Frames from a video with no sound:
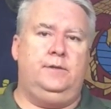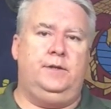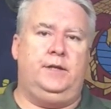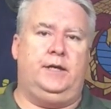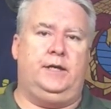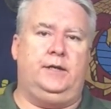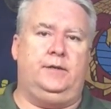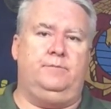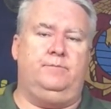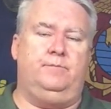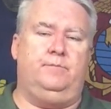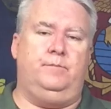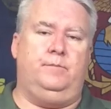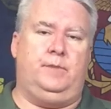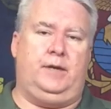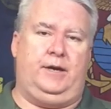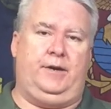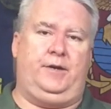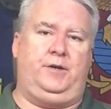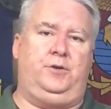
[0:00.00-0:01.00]

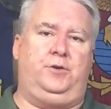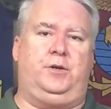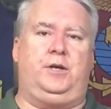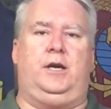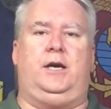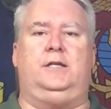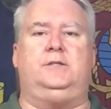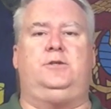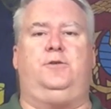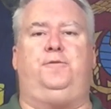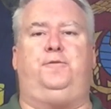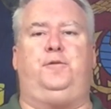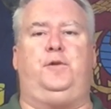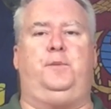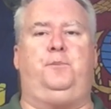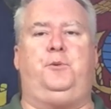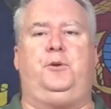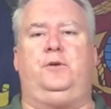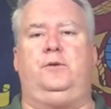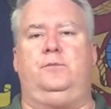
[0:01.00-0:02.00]
You can also
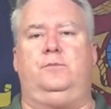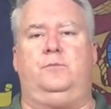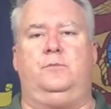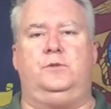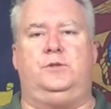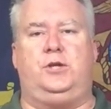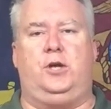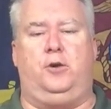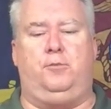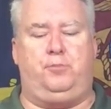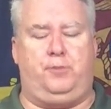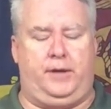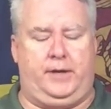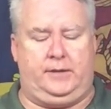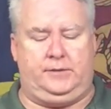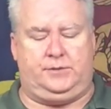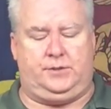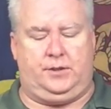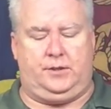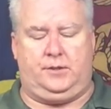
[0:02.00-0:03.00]
flip your scope
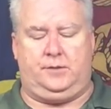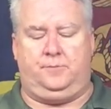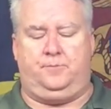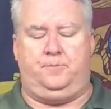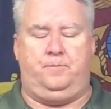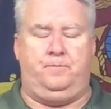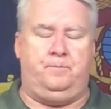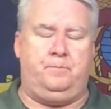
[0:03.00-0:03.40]
around so the